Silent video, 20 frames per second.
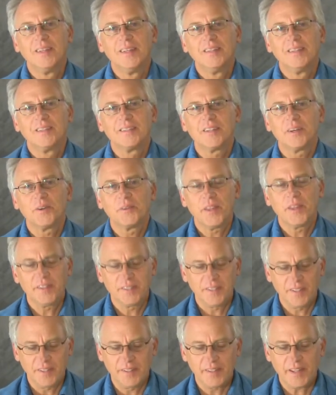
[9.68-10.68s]
So
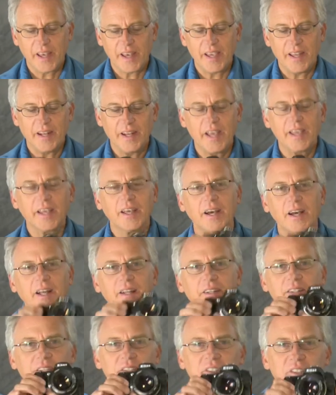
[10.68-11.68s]
this is a
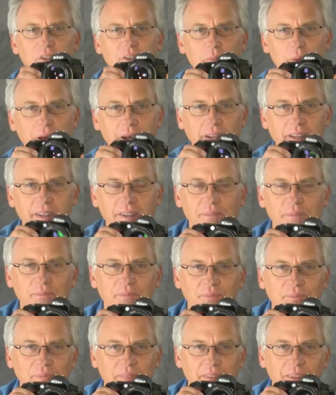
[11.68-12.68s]
Nikon digital body,
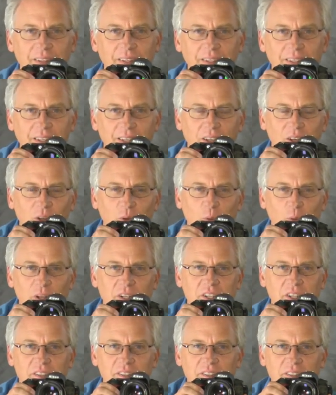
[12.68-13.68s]

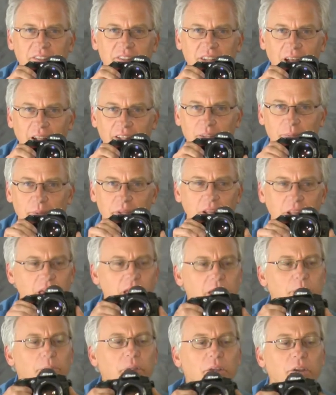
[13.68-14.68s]
which is not to be
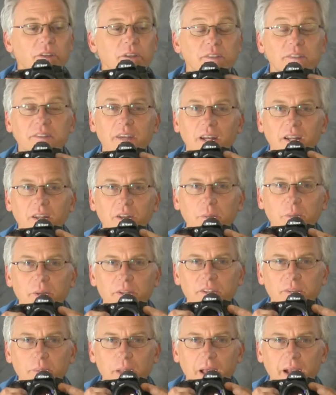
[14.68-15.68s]
named because it's got a little
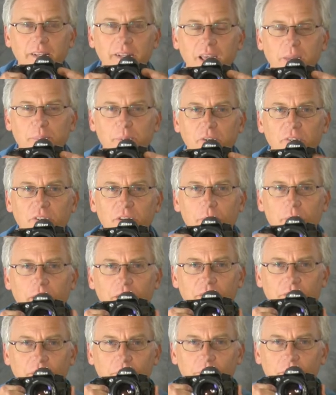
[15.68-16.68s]
piece of black tape over the
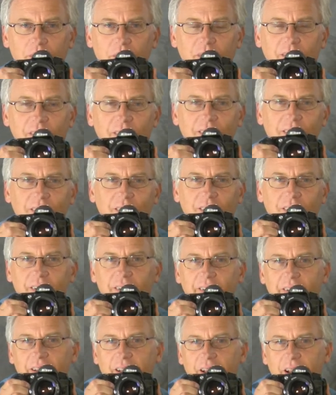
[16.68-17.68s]
model number.
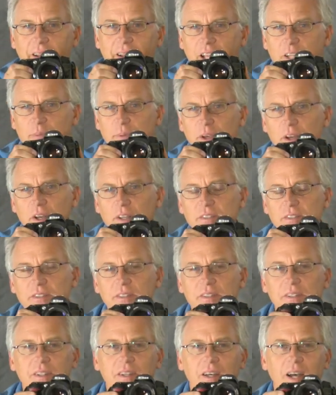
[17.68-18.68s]
And that's
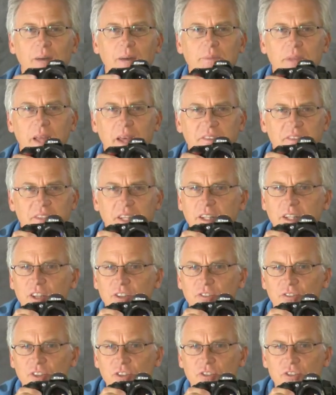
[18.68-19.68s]
because I'm testing
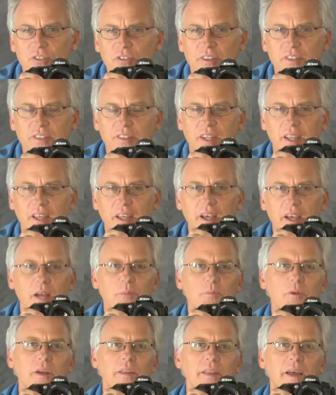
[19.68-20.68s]
this futuristic
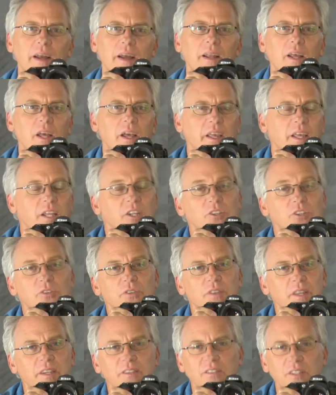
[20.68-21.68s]
camera that can do
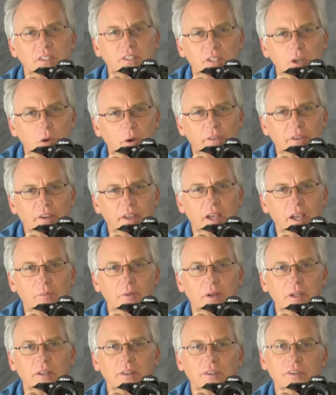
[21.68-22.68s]
things that no other
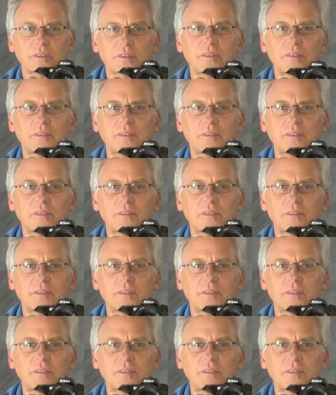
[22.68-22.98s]
camera can do.